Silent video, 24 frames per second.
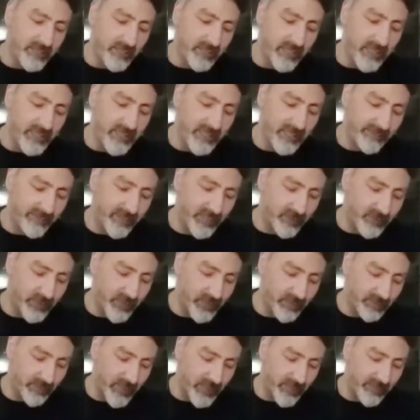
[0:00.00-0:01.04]
So let's have a little
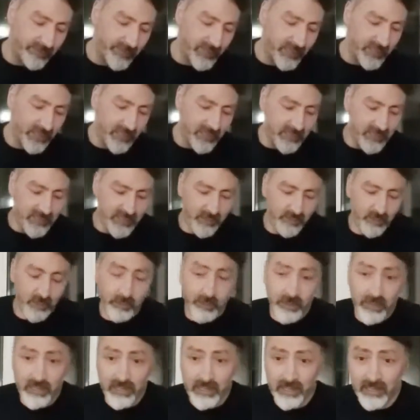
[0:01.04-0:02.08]
smell of it and see what
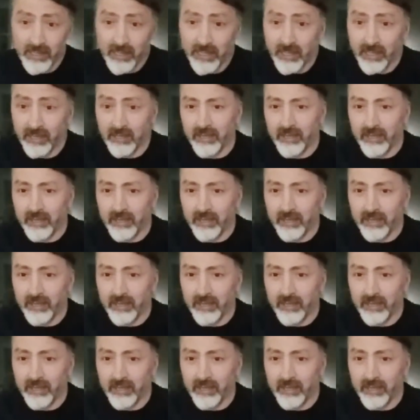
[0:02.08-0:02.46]
we can